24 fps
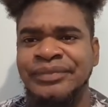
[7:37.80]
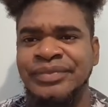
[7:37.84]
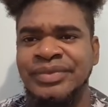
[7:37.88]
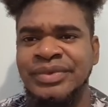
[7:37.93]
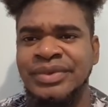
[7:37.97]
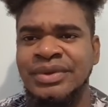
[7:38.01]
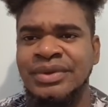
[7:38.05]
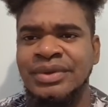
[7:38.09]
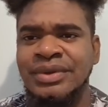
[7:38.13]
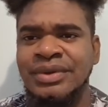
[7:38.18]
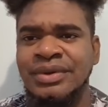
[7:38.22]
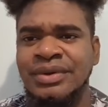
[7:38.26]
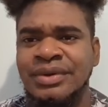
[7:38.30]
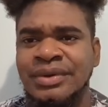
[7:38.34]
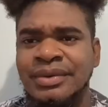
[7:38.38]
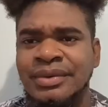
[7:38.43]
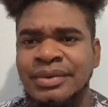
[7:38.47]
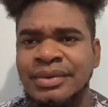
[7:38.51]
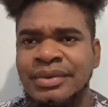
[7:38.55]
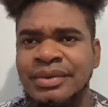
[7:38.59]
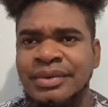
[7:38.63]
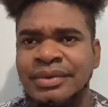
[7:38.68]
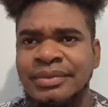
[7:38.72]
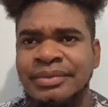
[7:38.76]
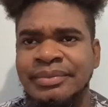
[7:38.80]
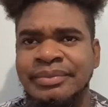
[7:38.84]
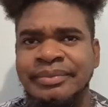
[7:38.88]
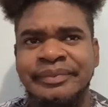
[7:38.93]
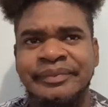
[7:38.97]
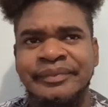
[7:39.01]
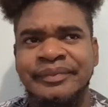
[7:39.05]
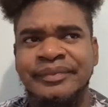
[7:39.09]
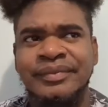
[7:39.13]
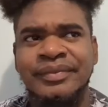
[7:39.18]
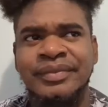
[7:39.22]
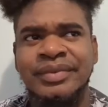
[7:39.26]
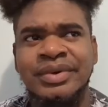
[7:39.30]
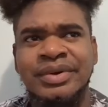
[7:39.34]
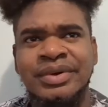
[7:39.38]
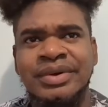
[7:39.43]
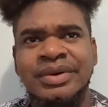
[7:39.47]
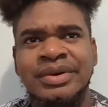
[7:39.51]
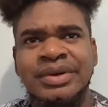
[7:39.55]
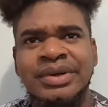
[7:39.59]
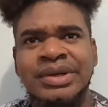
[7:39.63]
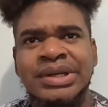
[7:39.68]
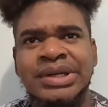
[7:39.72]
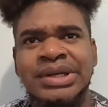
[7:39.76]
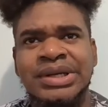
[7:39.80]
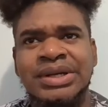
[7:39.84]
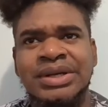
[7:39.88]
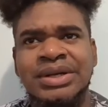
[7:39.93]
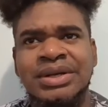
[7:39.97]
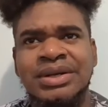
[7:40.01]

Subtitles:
[no speech]